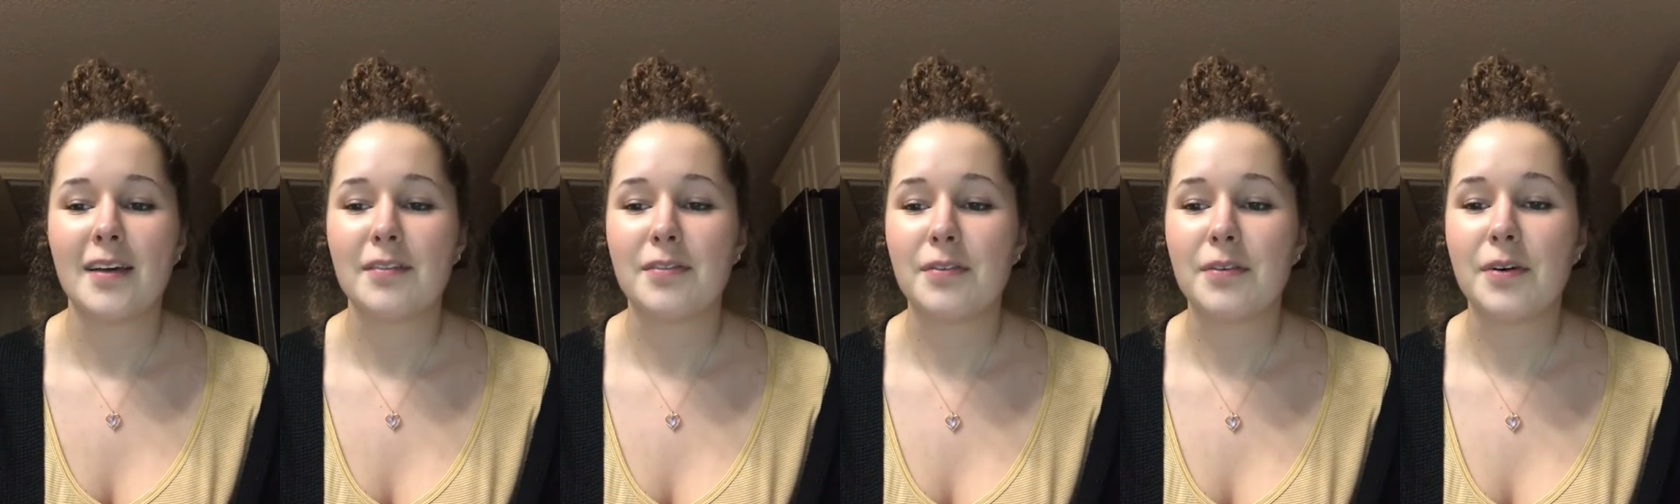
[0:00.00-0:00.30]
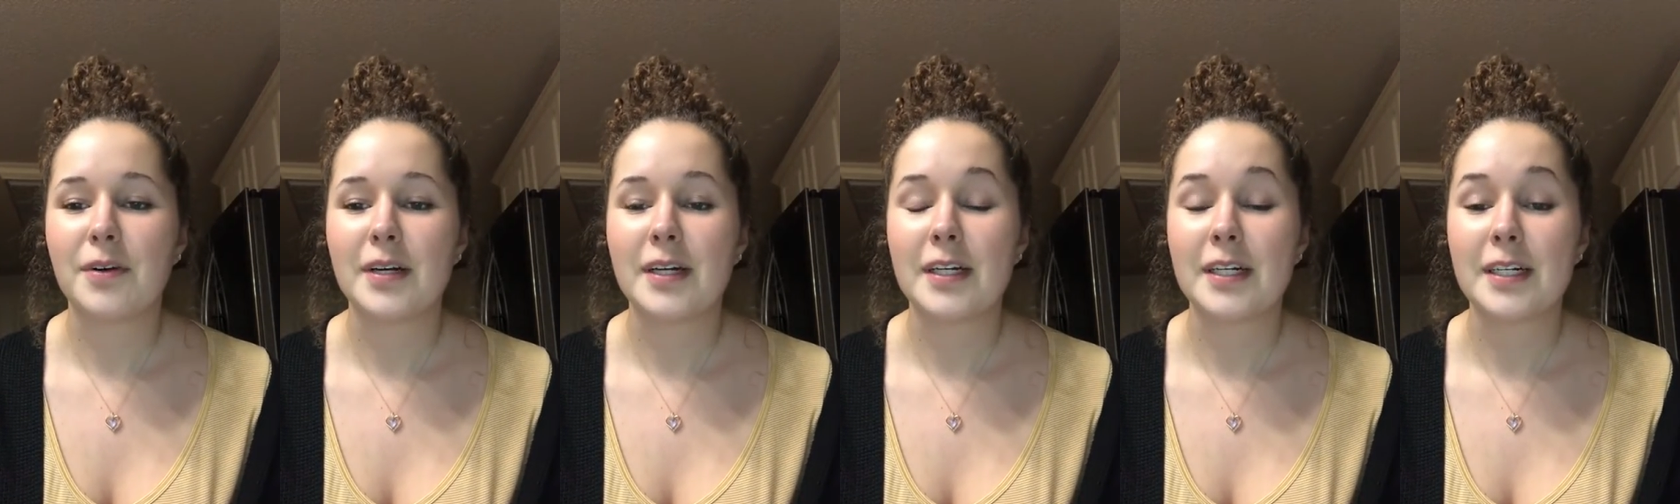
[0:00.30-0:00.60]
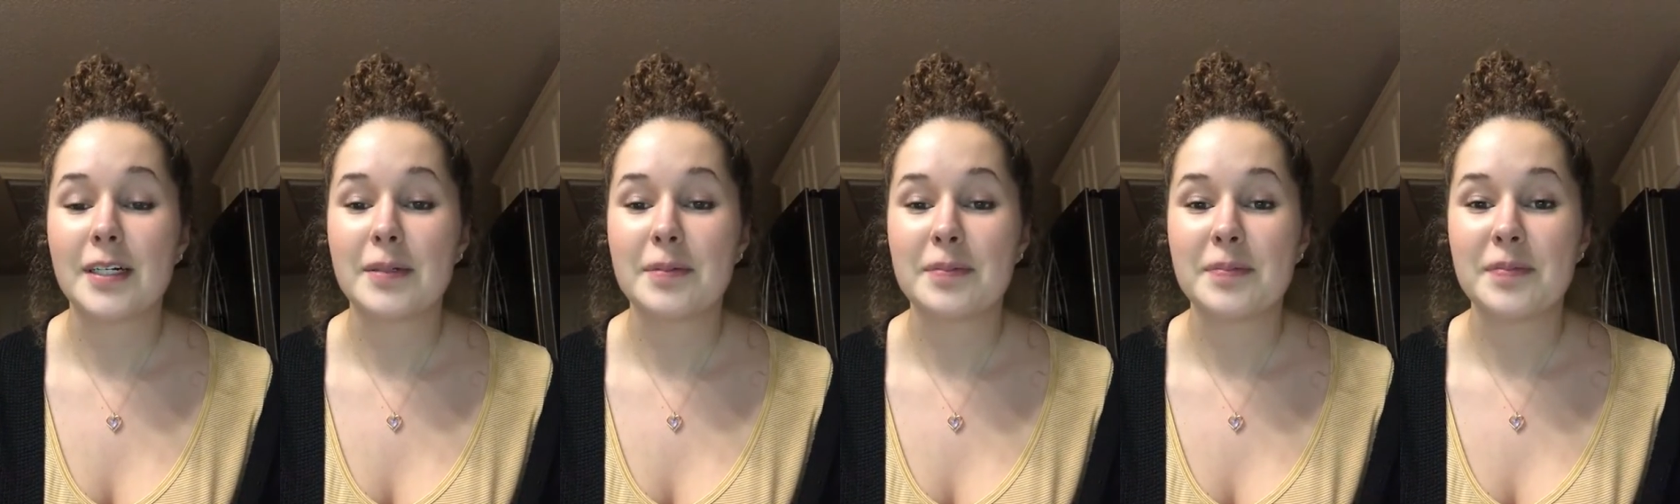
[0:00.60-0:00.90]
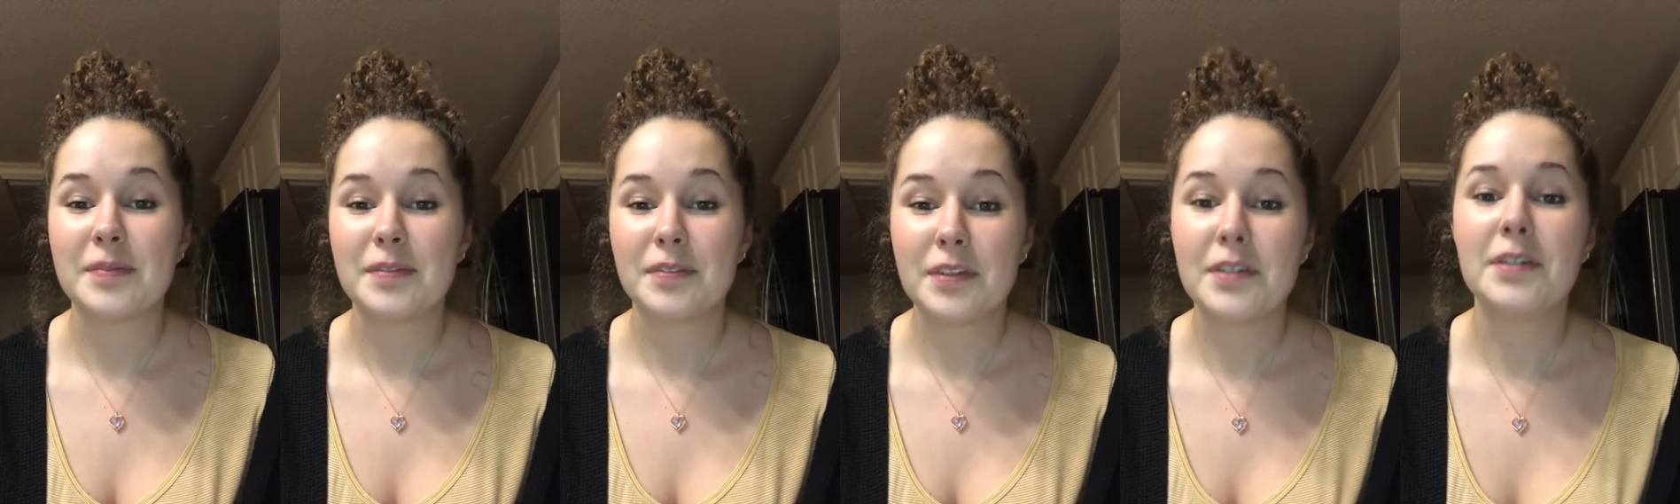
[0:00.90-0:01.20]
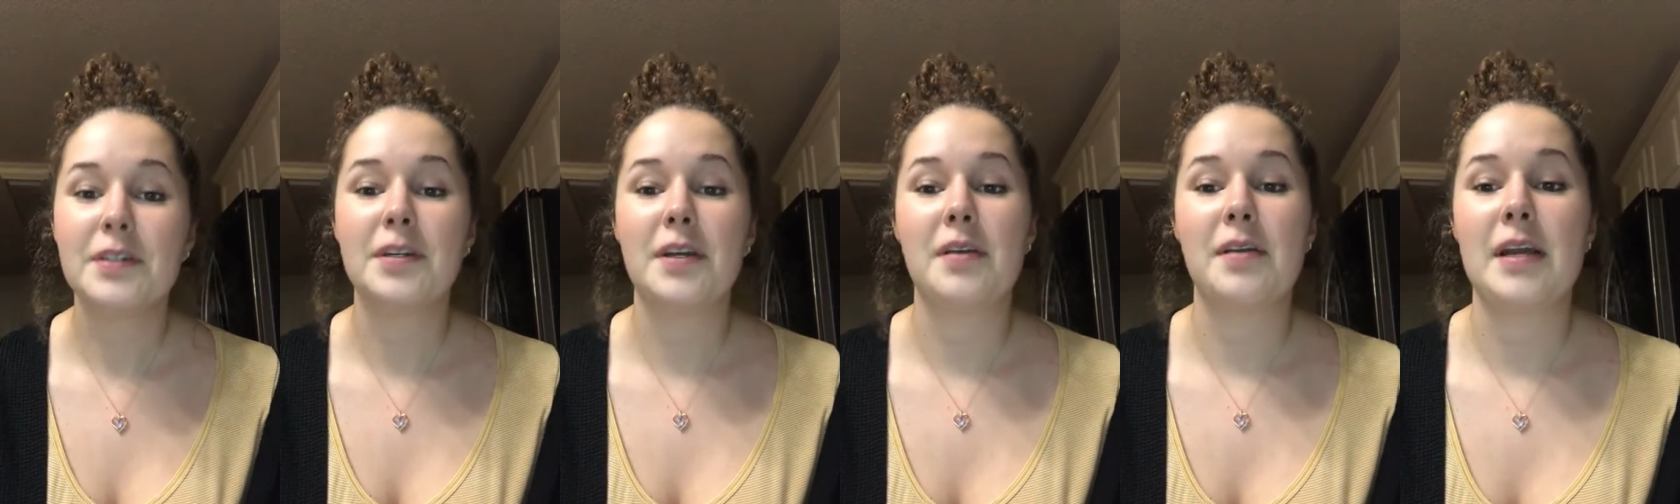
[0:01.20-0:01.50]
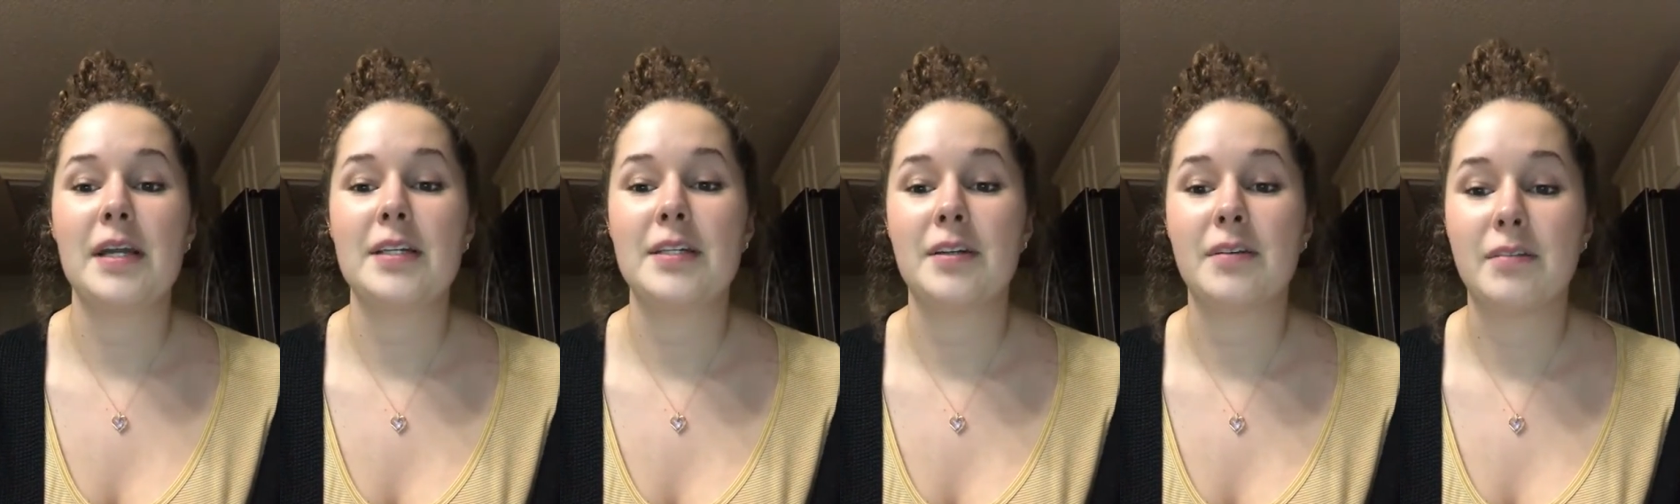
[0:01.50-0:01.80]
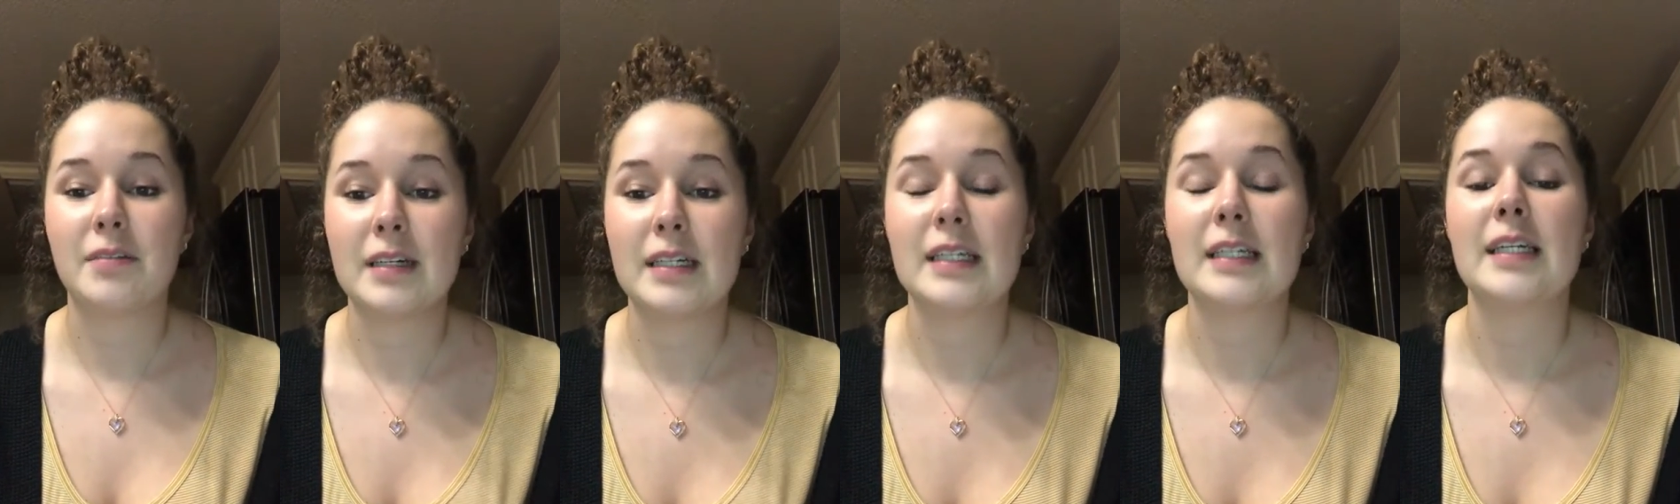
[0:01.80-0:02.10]
For flute, you need to
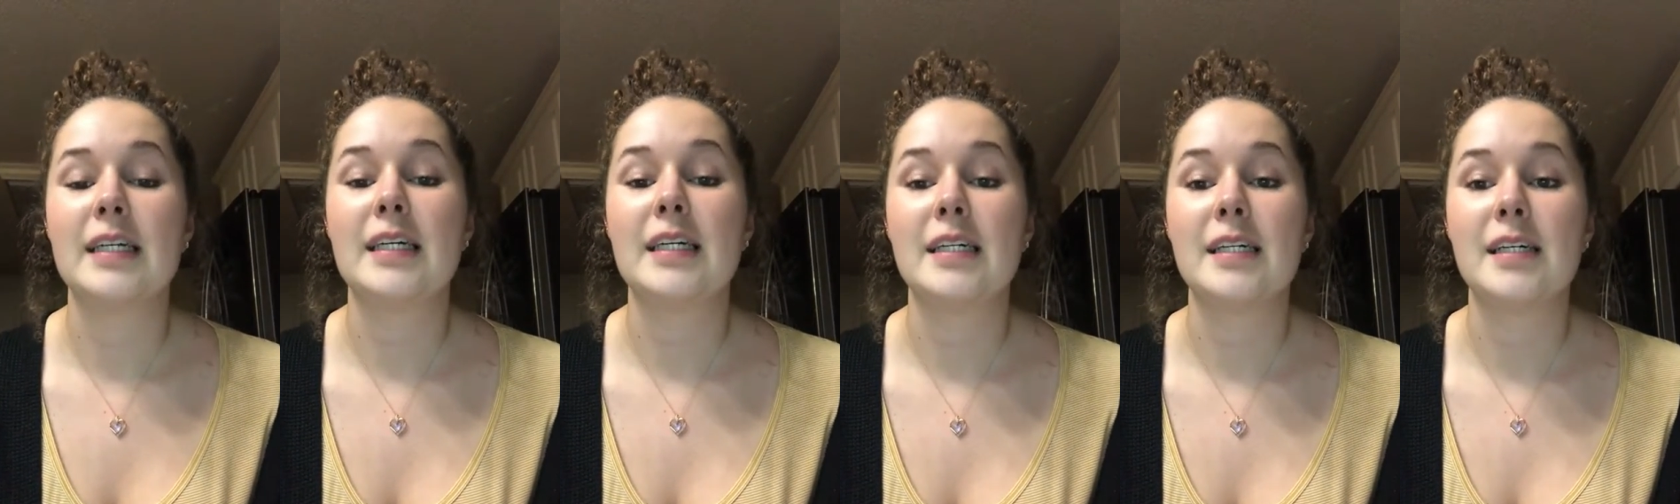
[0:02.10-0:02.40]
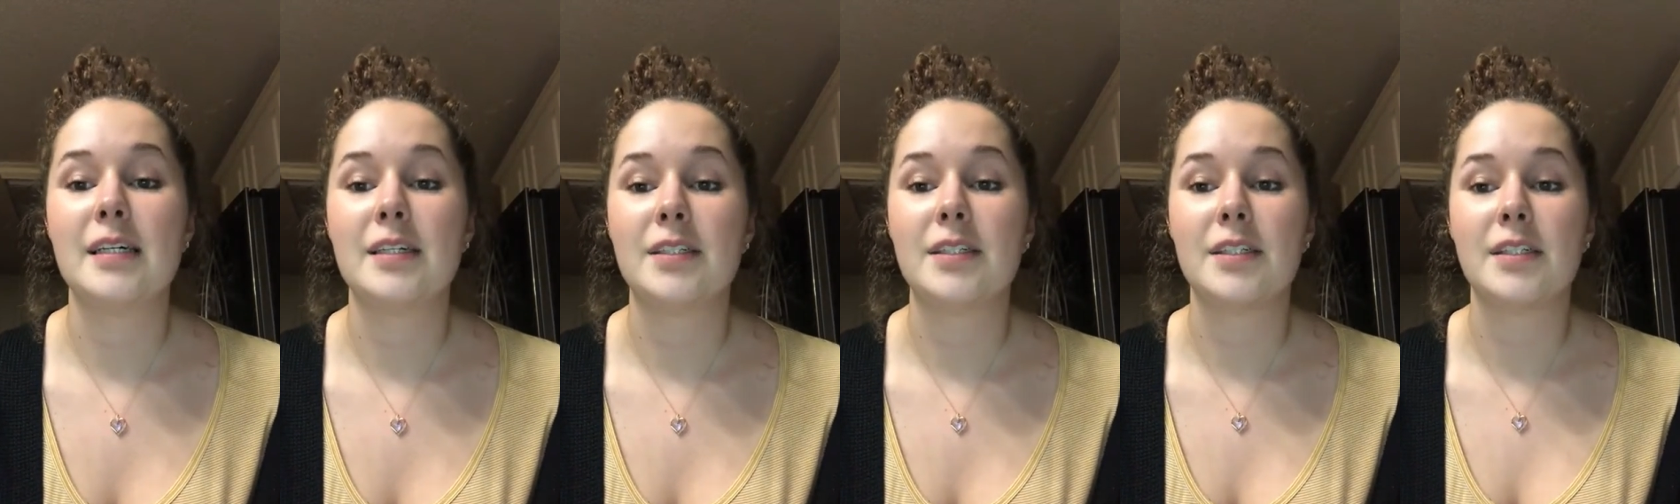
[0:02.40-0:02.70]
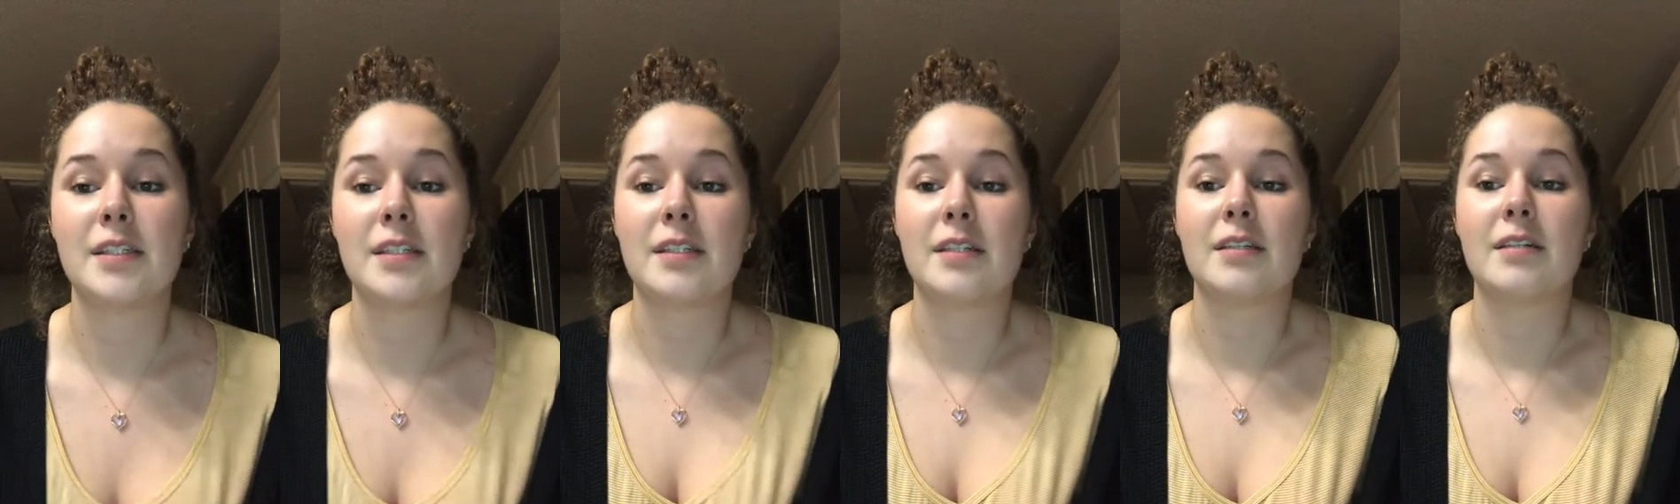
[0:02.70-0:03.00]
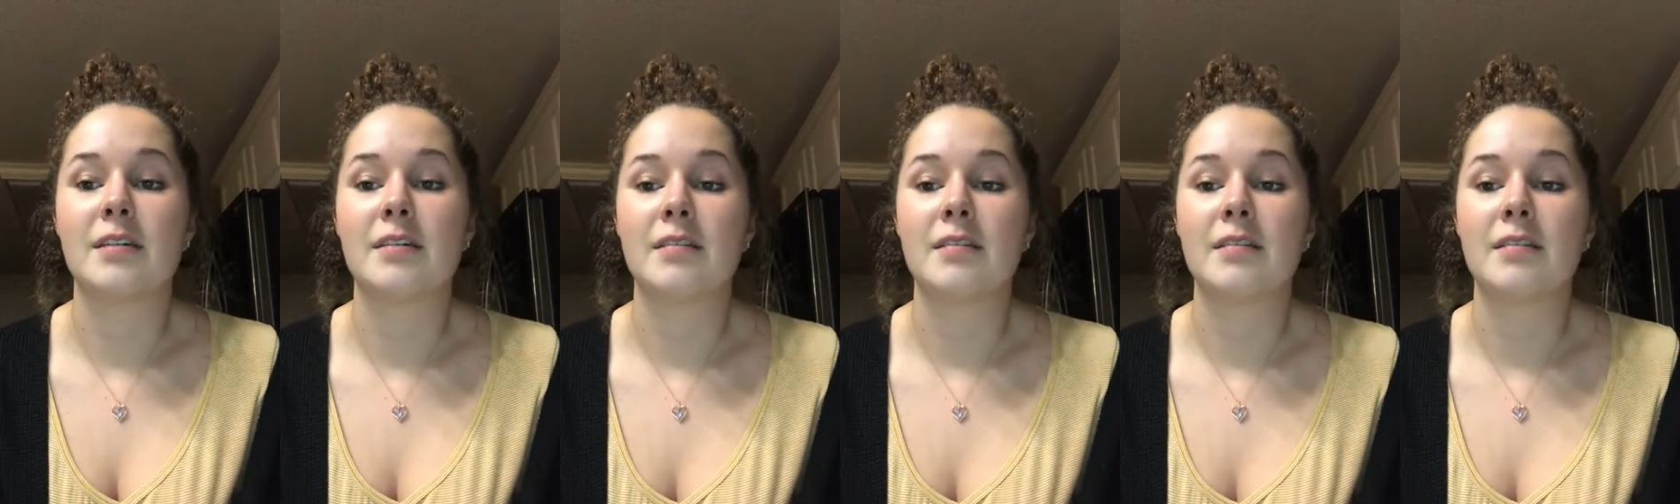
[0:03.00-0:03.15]
really just